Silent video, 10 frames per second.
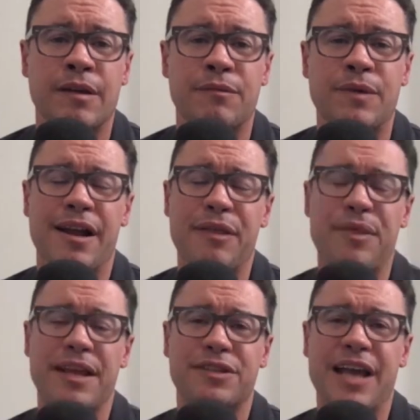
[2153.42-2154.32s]
Right on.
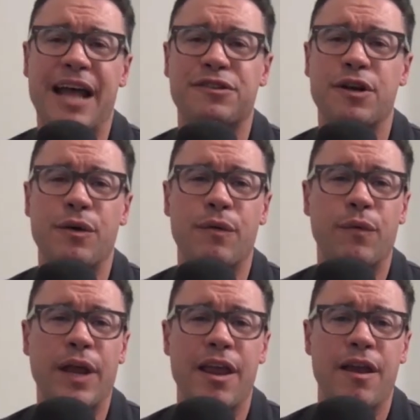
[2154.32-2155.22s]
Thanks, Scott. So
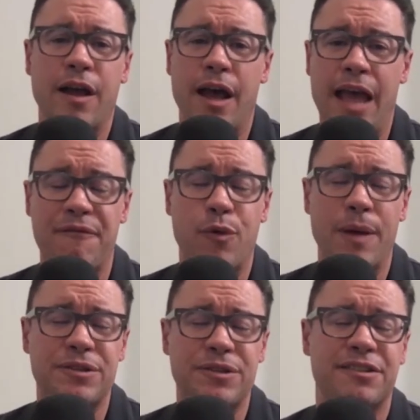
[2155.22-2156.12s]
we uh, have a
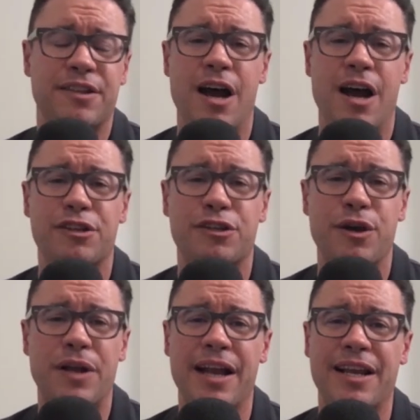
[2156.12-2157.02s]
website. It's
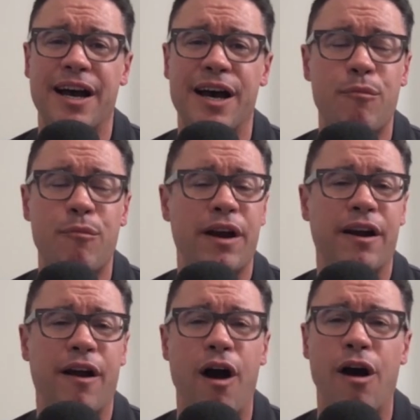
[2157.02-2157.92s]
thehollisco.com
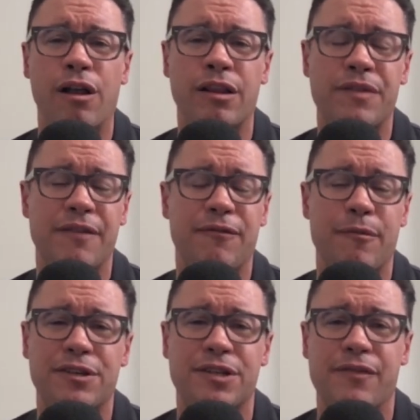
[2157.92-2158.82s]
where all of the
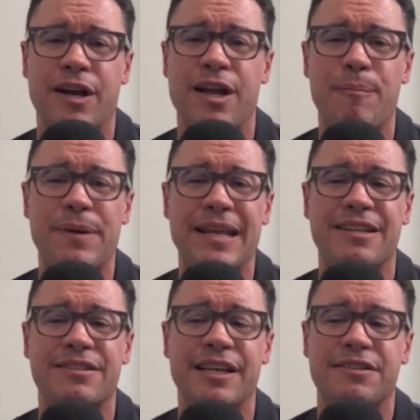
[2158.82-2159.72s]
information of our company
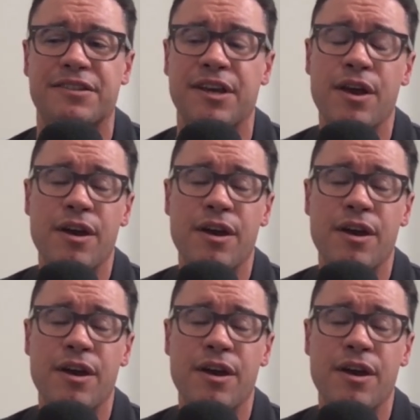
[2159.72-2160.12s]
exists.